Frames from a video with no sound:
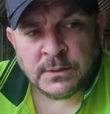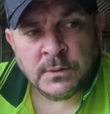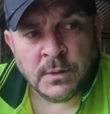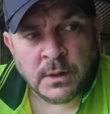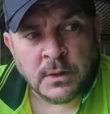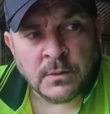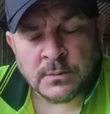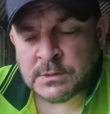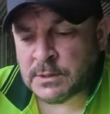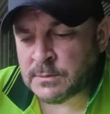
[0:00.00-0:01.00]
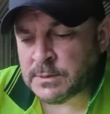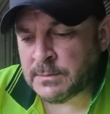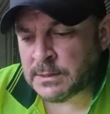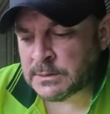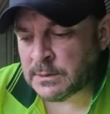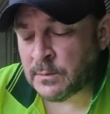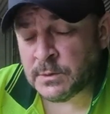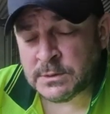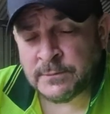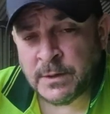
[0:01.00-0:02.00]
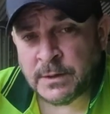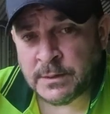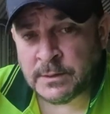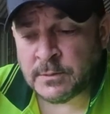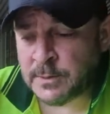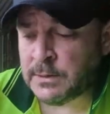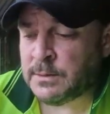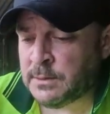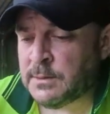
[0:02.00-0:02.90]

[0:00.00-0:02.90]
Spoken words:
you a long time to master, and once you've done it, you'll be